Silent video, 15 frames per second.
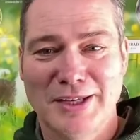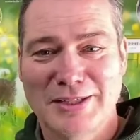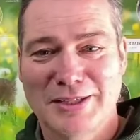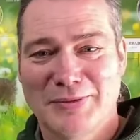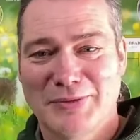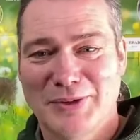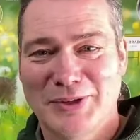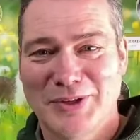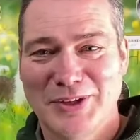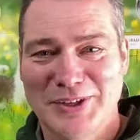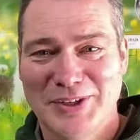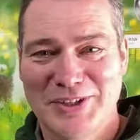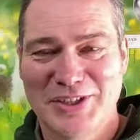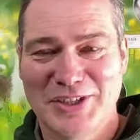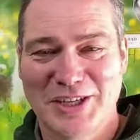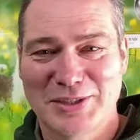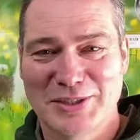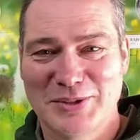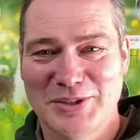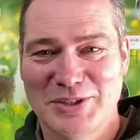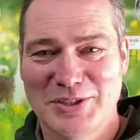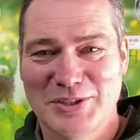nest for her
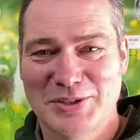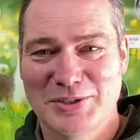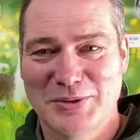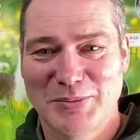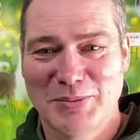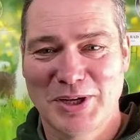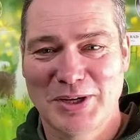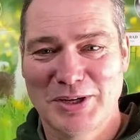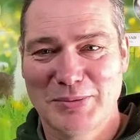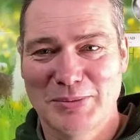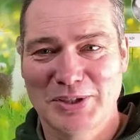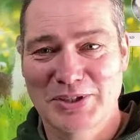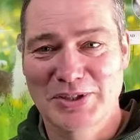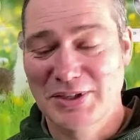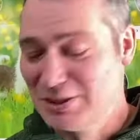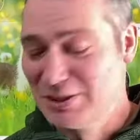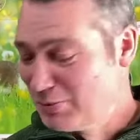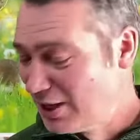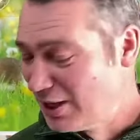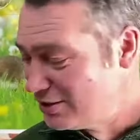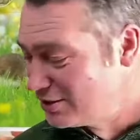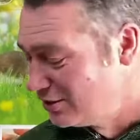chicks, which is just remarkable. So these
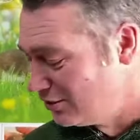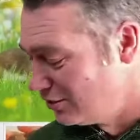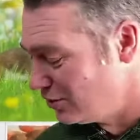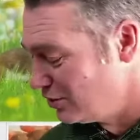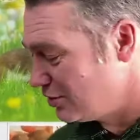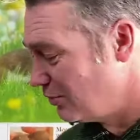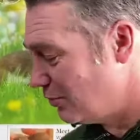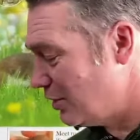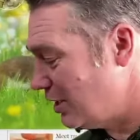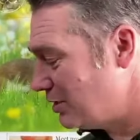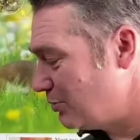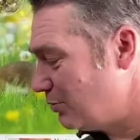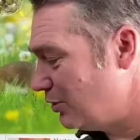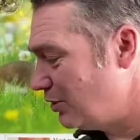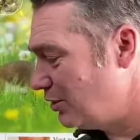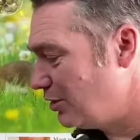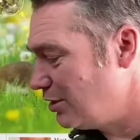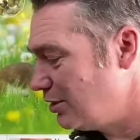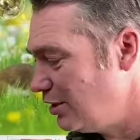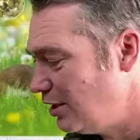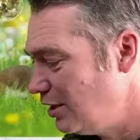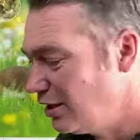pellets are not just a waste
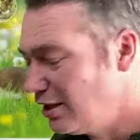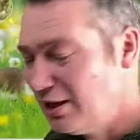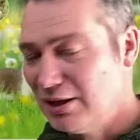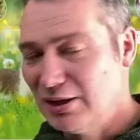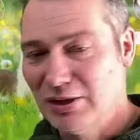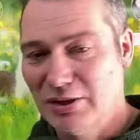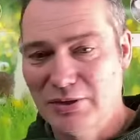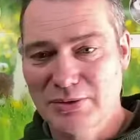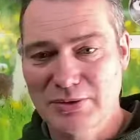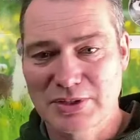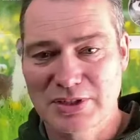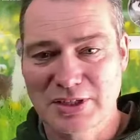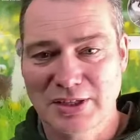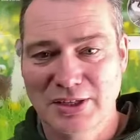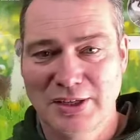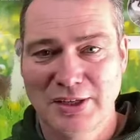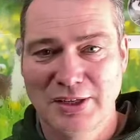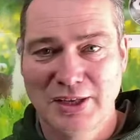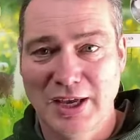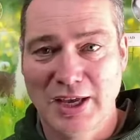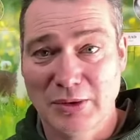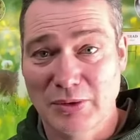product, they get used.
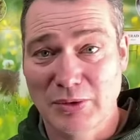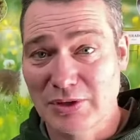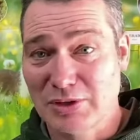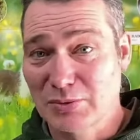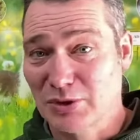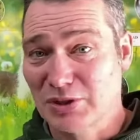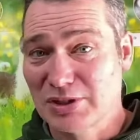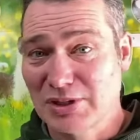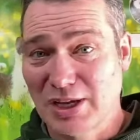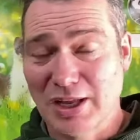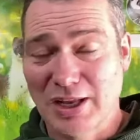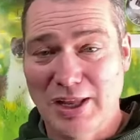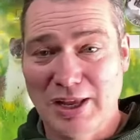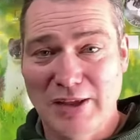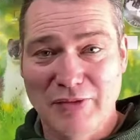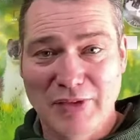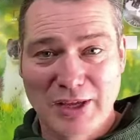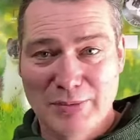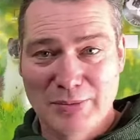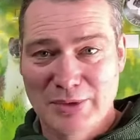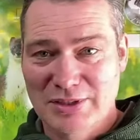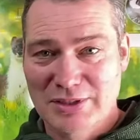Anyone that's watched our live
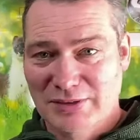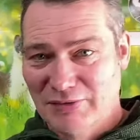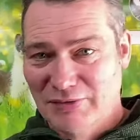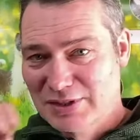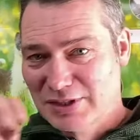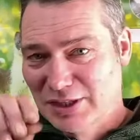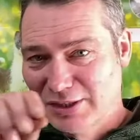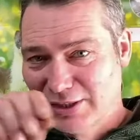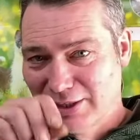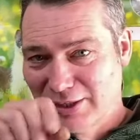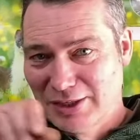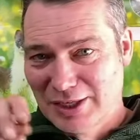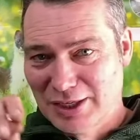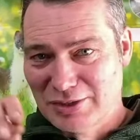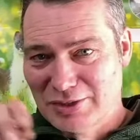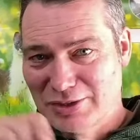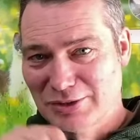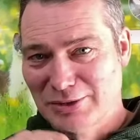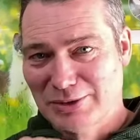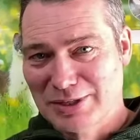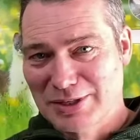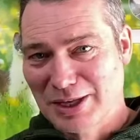cameras have seen the
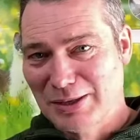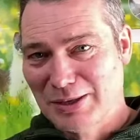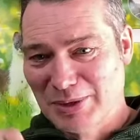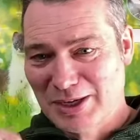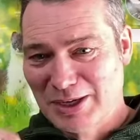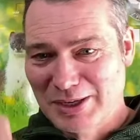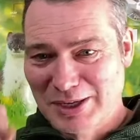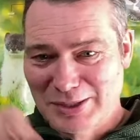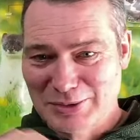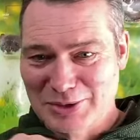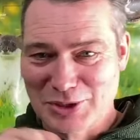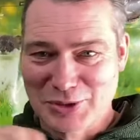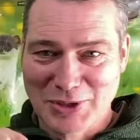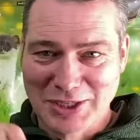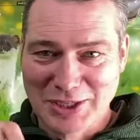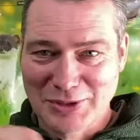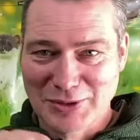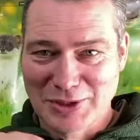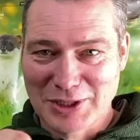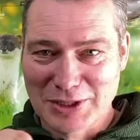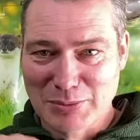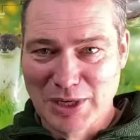kestrels and the barn owls shredding
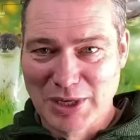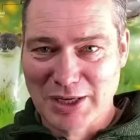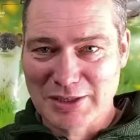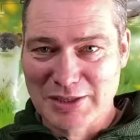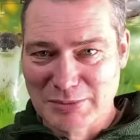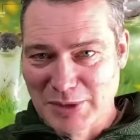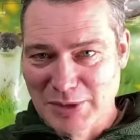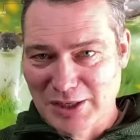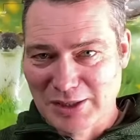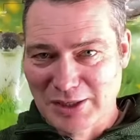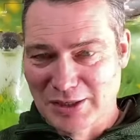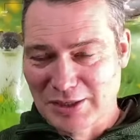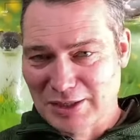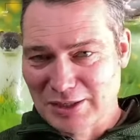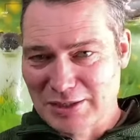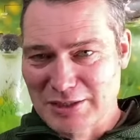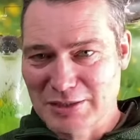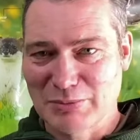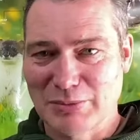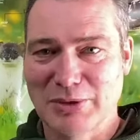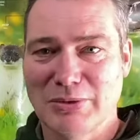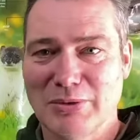all these pellets, making a nice
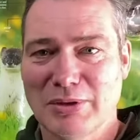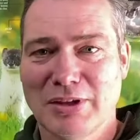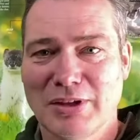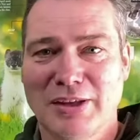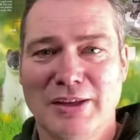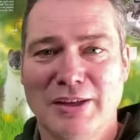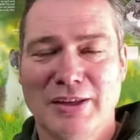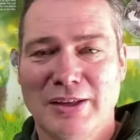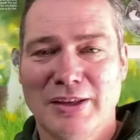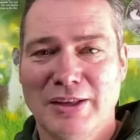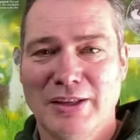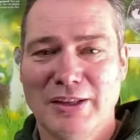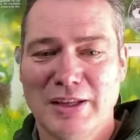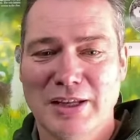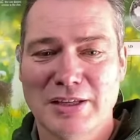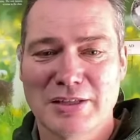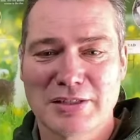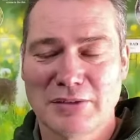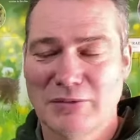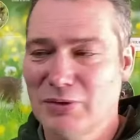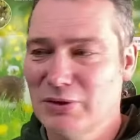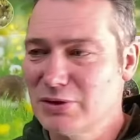smooth
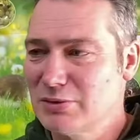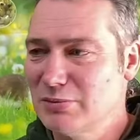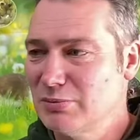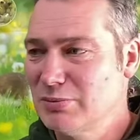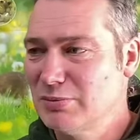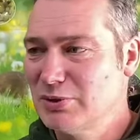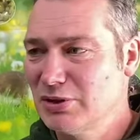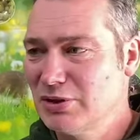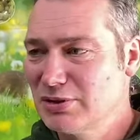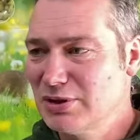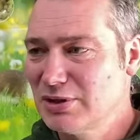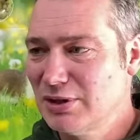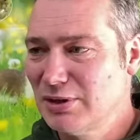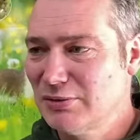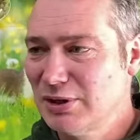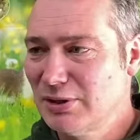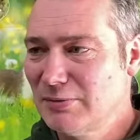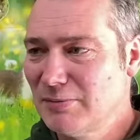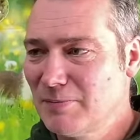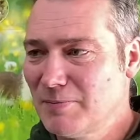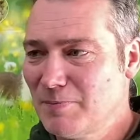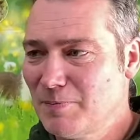nest. Have we got some shots of that,
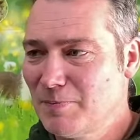Will?